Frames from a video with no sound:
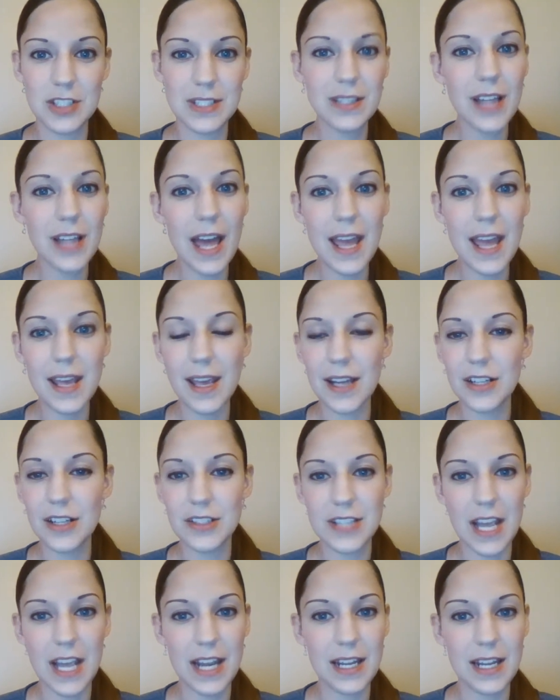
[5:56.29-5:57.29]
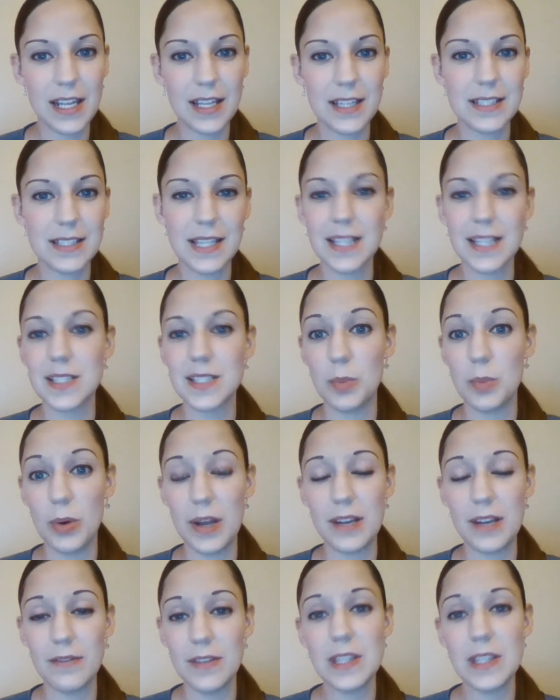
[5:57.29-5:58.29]
light, entertaining, because that's the
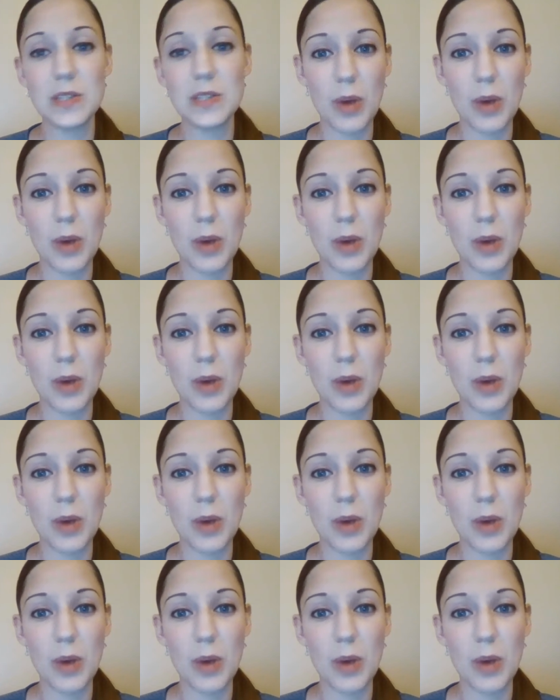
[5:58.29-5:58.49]
point of this